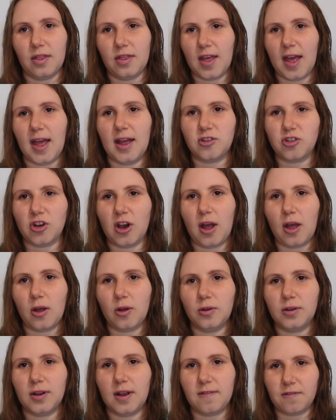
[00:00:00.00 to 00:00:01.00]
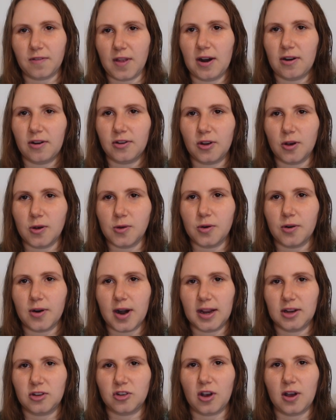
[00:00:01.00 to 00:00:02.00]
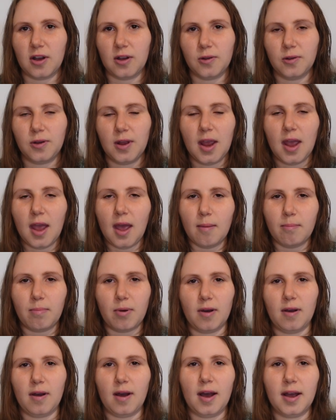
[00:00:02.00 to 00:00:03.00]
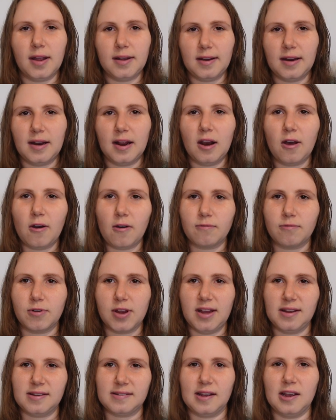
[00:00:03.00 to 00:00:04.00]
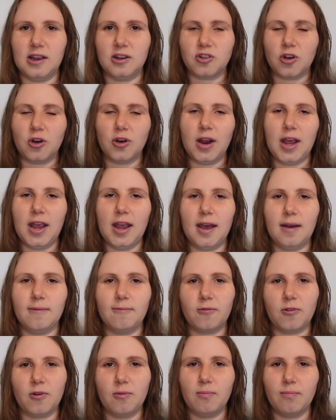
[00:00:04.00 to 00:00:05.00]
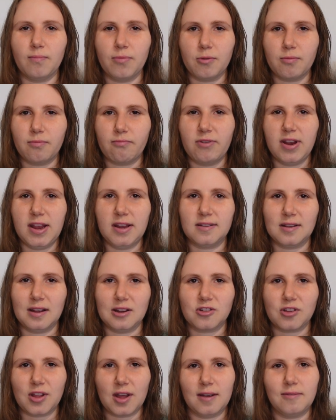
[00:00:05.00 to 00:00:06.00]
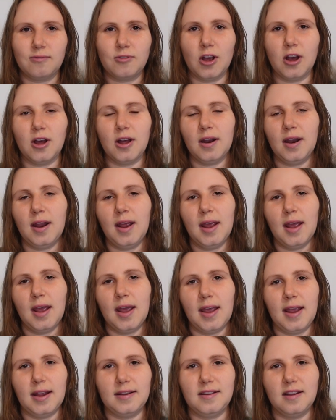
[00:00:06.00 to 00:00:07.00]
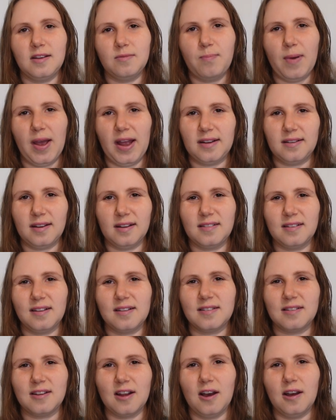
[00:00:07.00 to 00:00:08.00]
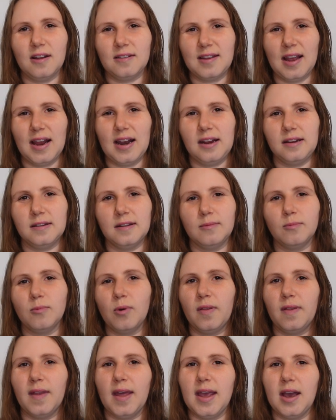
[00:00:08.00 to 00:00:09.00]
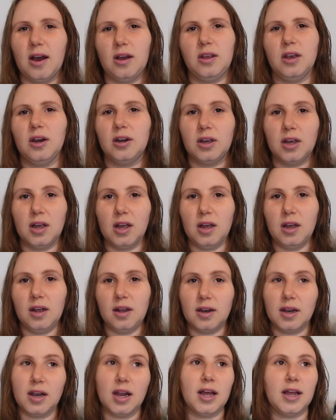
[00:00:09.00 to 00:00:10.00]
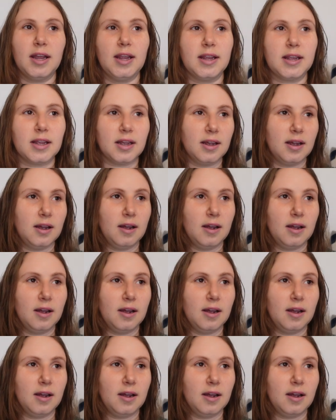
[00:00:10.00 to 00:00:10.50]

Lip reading: their child if they're a donor egg child. But I did a lot of research on it, and from the research that I've done, it is better to start telling them when they are younger, like